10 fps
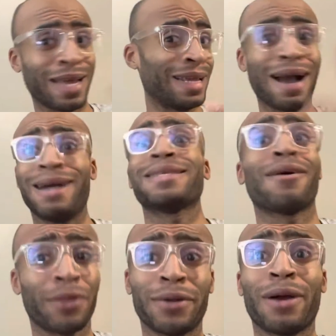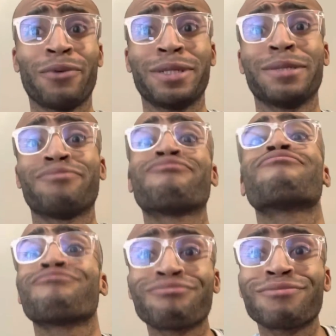Any guys out there that want to
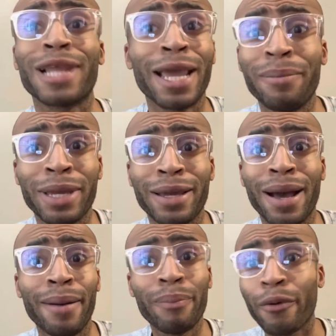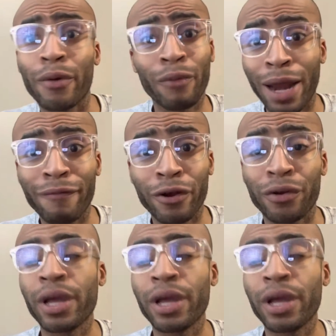hit me up or whatever,